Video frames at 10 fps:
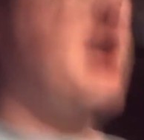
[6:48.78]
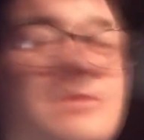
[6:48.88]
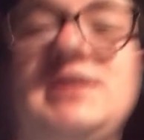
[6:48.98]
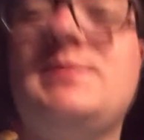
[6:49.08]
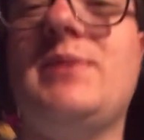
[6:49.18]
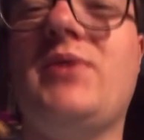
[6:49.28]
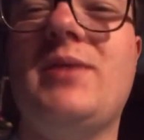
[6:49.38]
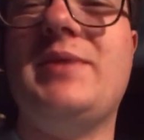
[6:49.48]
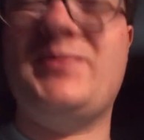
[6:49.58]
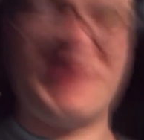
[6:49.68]
missed my
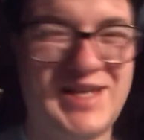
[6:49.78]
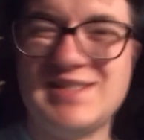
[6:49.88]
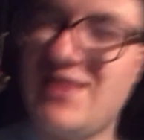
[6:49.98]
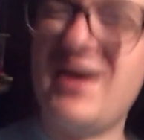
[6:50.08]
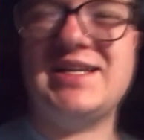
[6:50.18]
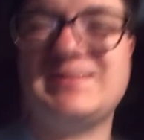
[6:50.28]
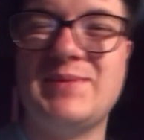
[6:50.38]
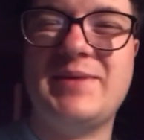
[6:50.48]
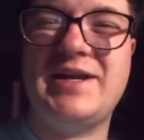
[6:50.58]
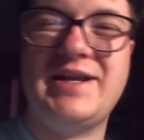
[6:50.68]
appointment because I lost
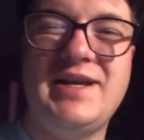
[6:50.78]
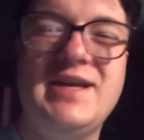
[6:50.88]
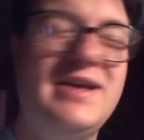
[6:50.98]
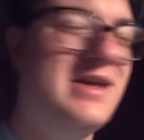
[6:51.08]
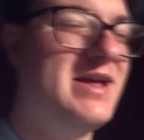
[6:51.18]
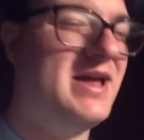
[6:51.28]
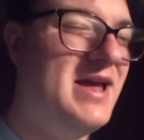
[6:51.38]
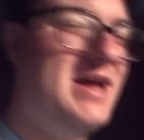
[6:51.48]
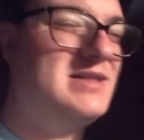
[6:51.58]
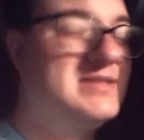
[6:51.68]
my money.
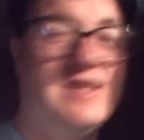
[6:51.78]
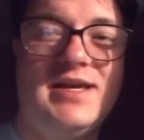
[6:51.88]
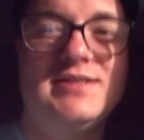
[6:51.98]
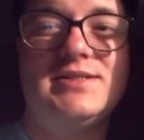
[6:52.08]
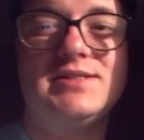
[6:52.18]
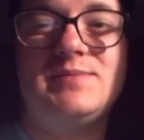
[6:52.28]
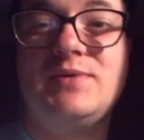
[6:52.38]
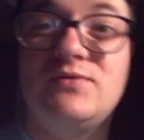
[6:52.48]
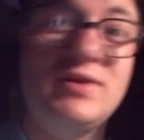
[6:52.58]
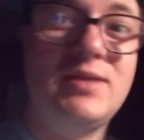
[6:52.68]
And today has just
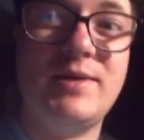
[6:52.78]
been really